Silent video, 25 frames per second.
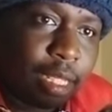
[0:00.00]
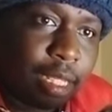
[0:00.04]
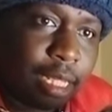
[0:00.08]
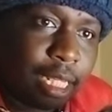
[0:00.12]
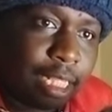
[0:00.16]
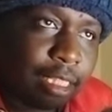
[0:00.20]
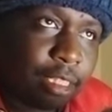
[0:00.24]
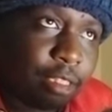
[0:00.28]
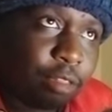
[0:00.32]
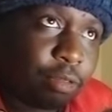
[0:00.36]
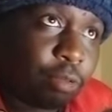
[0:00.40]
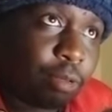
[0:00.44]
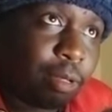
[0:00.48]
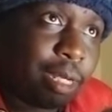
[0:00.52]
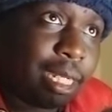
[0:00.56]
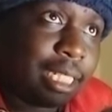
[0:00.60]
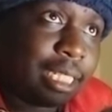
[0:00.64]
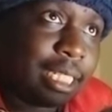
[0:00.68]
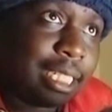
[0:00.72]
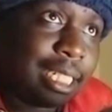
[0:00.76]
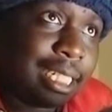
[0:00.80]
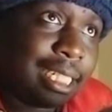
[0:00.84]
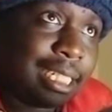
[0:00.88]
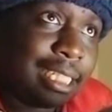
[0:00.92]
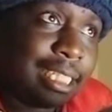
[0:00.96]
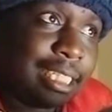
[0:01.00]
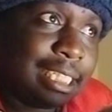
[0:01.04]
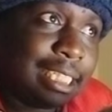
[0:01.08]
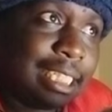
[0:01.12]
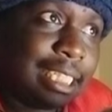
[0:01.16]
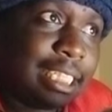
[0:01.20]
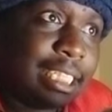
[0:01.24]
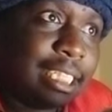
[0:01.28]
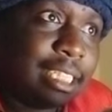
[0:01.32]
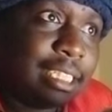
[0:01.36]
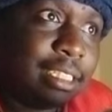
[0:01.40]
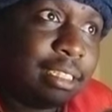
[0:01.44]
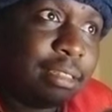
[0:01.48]
That is why they are
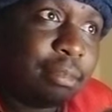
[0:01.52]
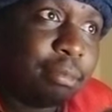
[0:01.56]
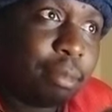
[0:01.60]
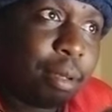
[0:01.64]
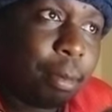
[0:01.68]
delaying